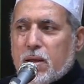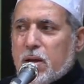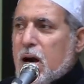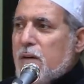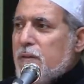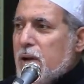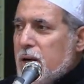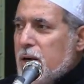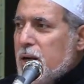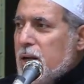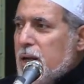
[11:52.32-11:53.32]
cover
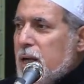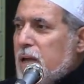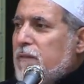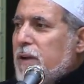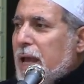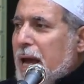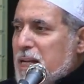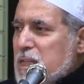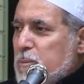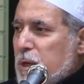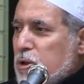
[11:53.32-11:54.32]
every
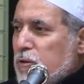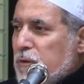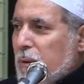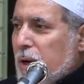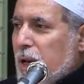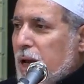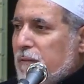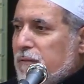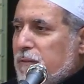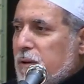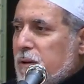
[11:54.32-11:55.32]
aspect of our
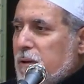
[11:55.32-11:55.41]
life.